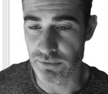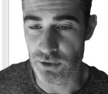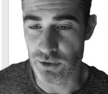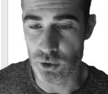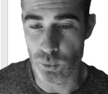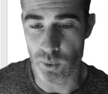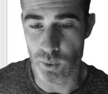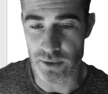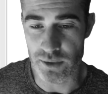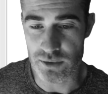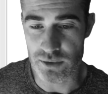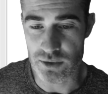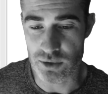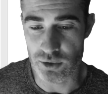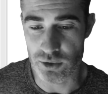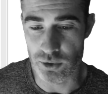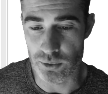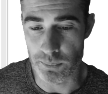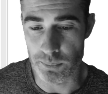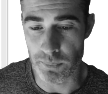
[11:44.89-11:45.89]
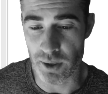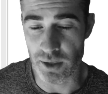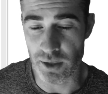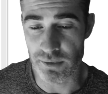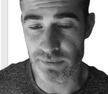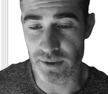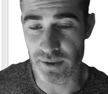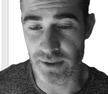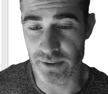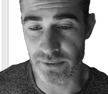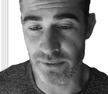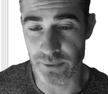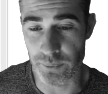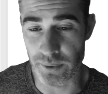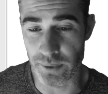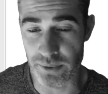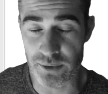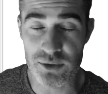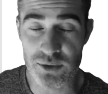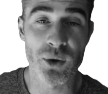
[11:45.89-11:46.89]
you want to modify this
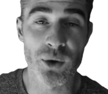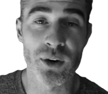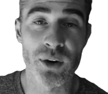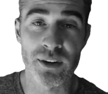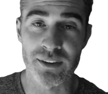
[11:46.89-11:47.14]
around the door,